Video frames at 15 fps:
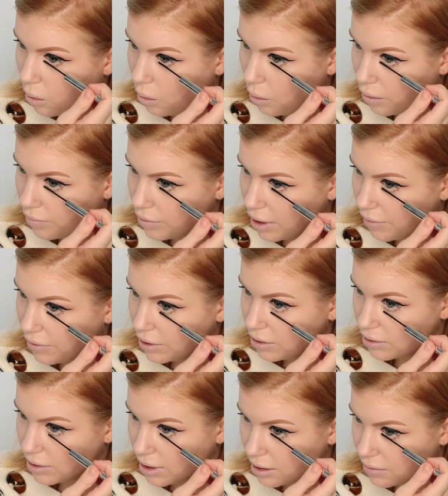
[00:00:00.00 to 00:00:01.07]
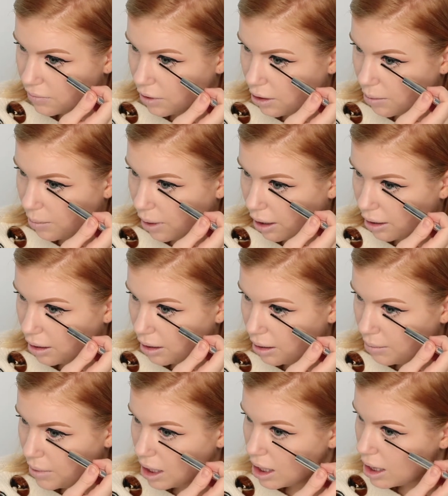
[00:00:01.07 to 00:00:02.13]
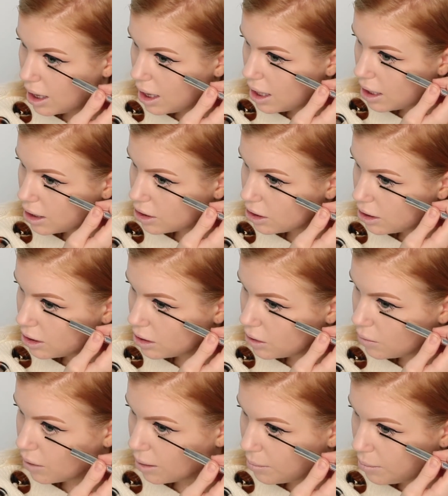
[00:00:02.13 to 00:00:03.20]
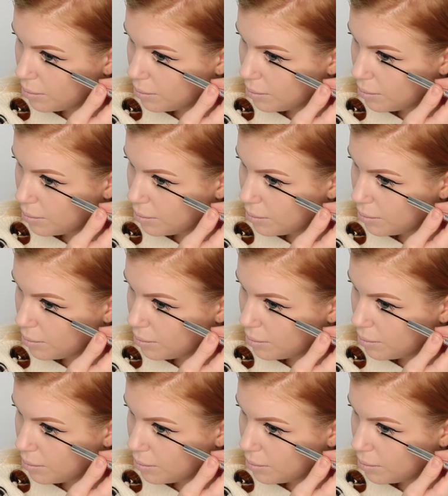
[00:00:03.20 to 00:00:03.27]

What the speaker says: Cool, if you haven't used this for your bottom lashes, you are